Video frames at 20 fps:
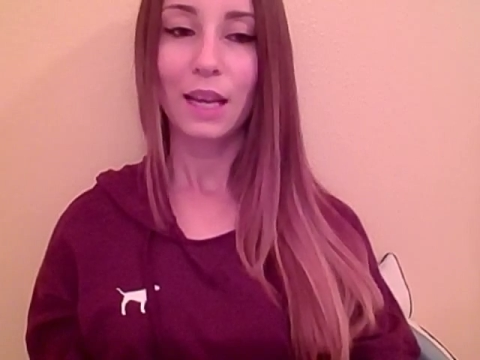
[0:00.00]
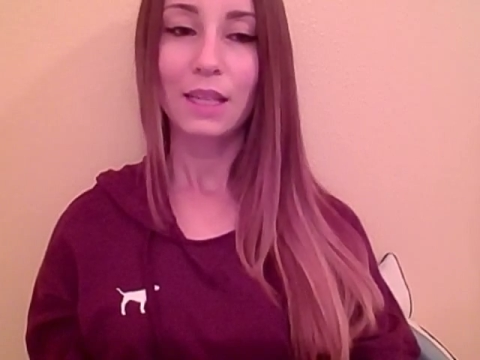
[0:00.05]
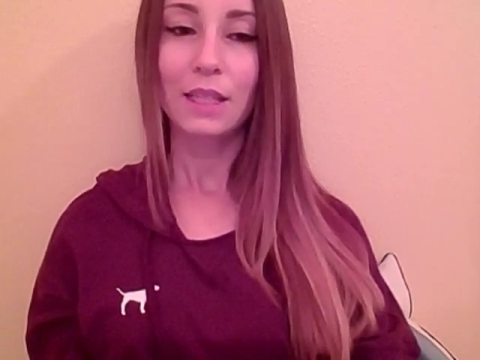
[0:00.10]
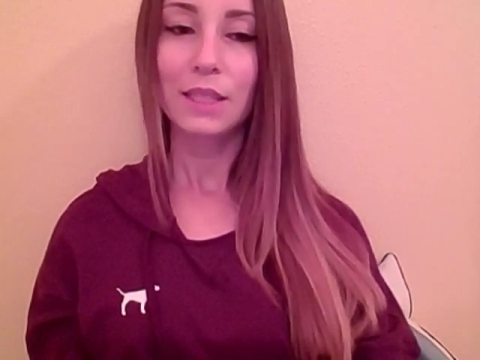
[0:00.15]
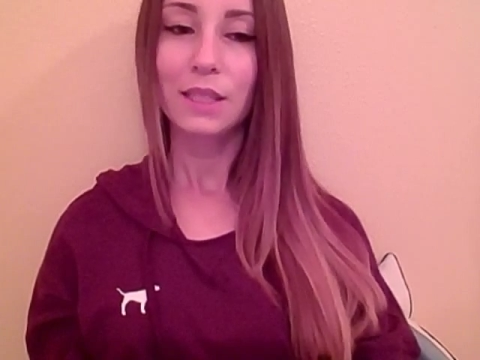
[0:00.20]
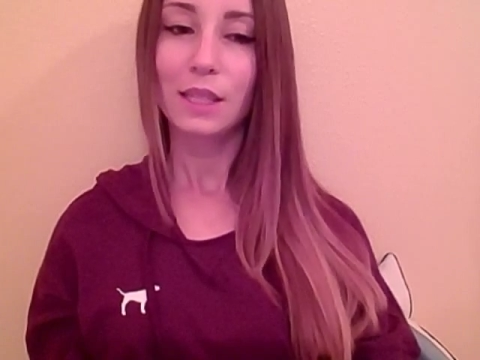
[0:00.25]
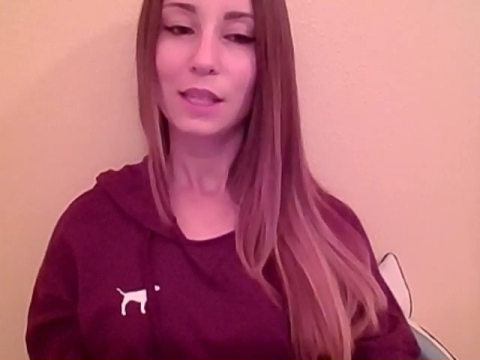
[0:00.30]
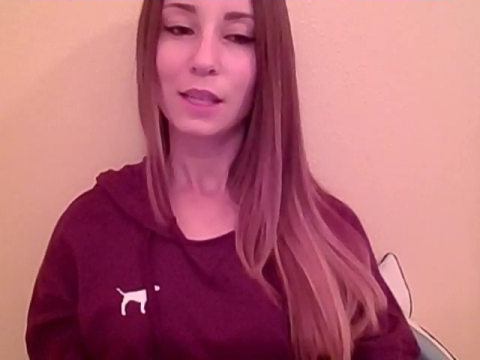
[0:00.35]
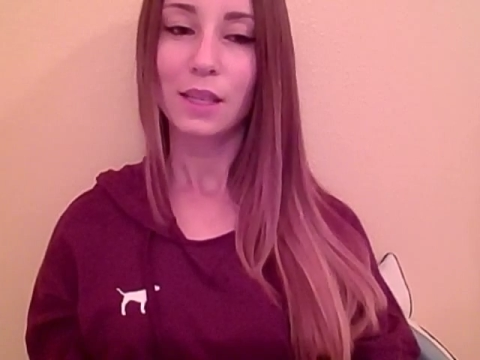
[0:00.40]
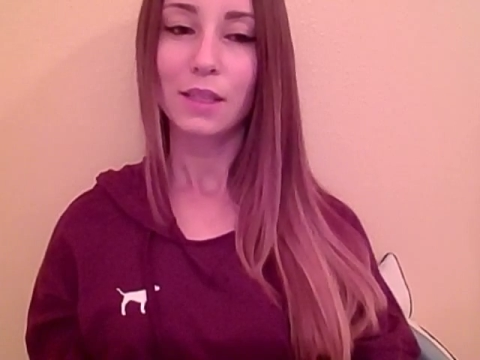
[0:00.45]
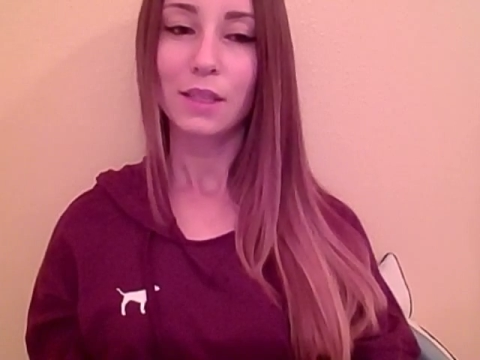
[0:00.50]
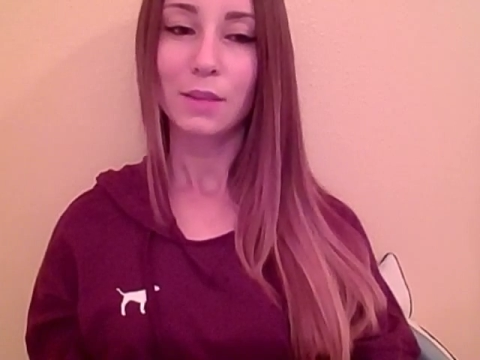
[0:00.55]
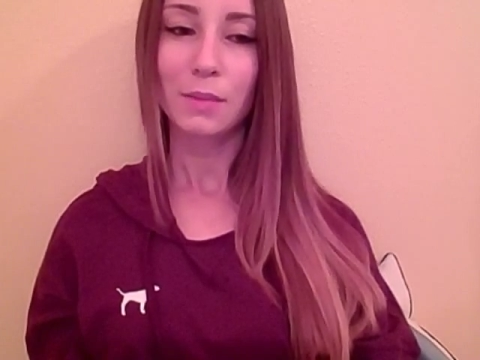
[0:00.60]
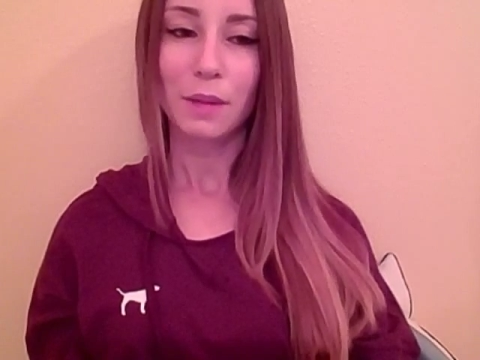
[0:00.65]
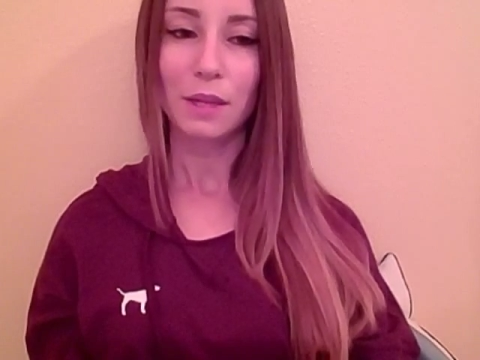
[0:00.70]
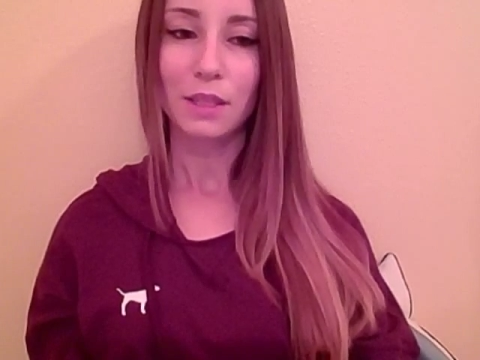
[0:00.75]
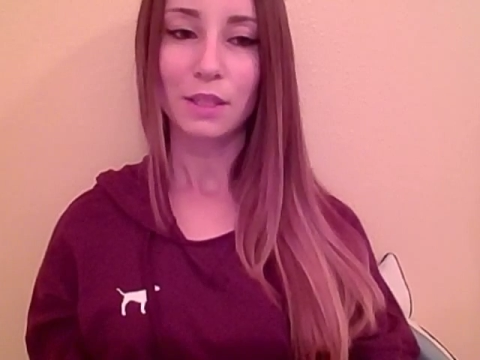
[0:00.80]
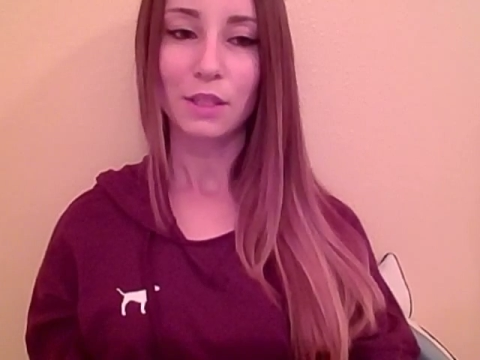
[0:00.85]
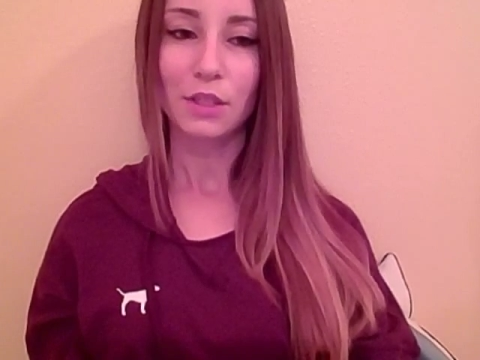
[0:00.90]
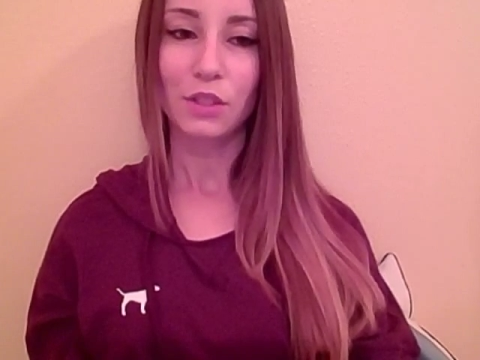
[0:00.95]
and sales
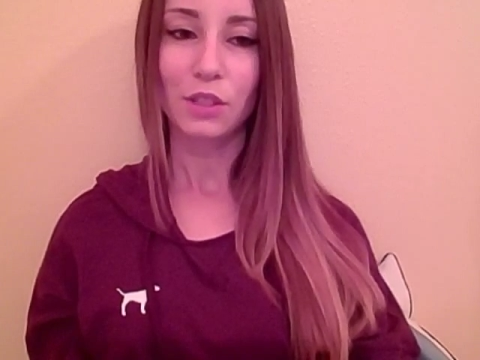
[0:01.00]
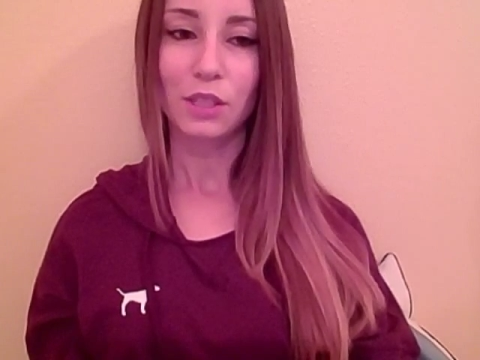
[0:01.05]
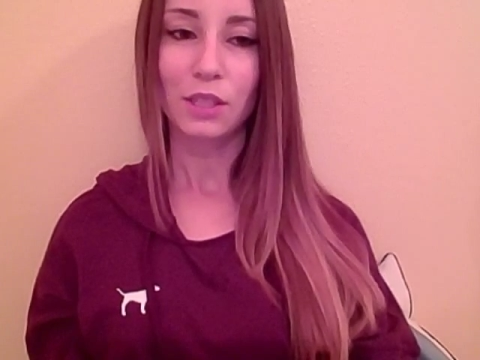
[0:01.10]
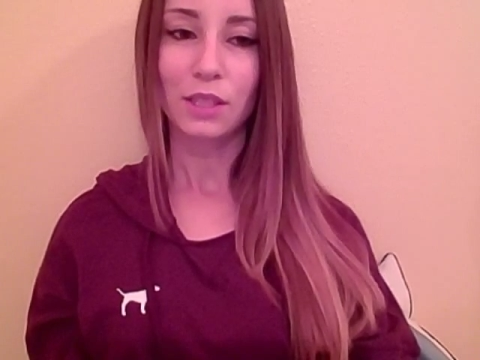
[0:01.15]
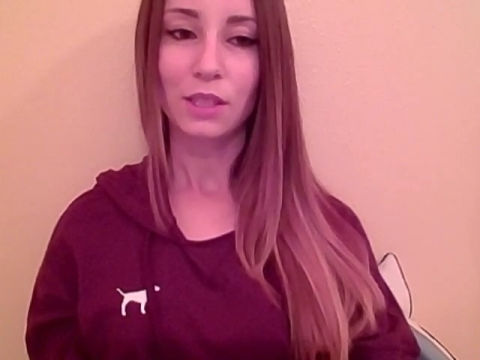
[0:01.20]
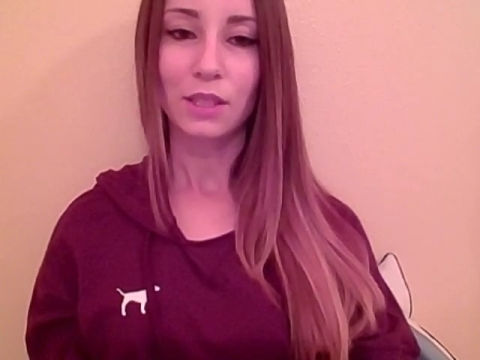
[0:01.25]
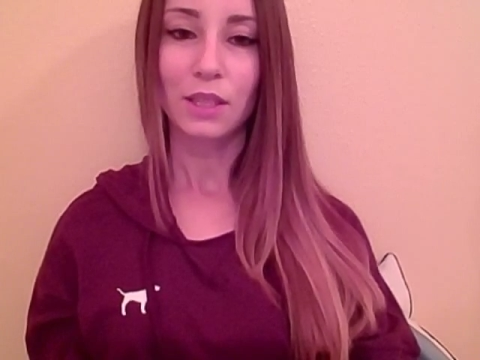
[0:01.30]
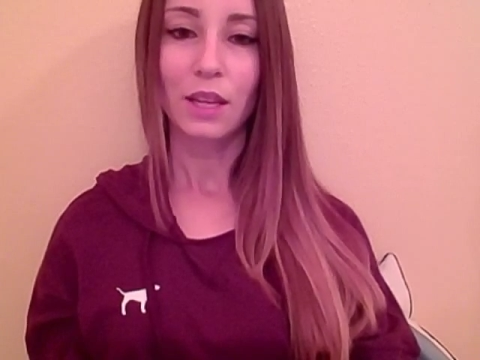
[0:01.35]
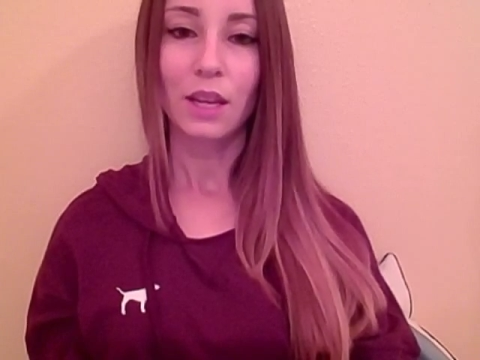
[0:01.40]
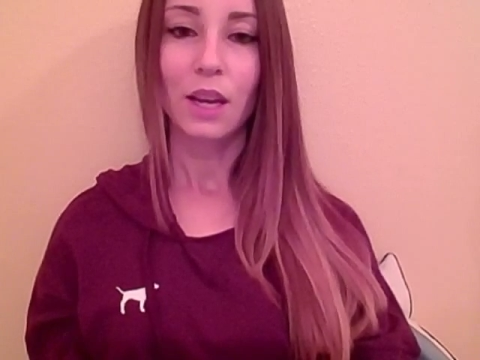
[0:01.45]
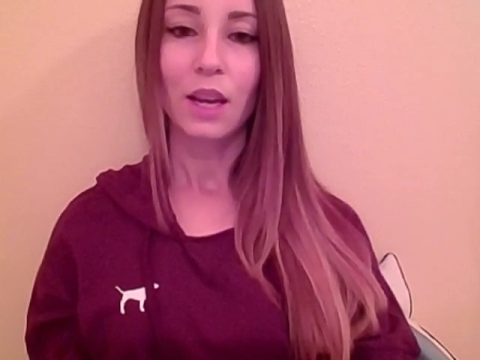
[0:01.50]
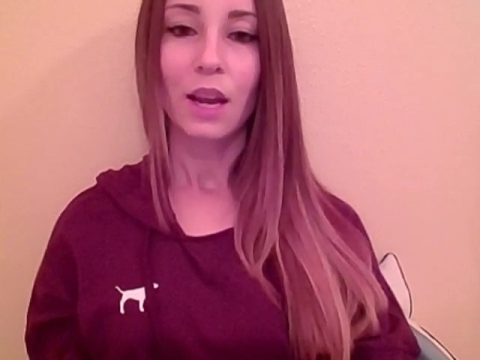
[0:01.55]
messages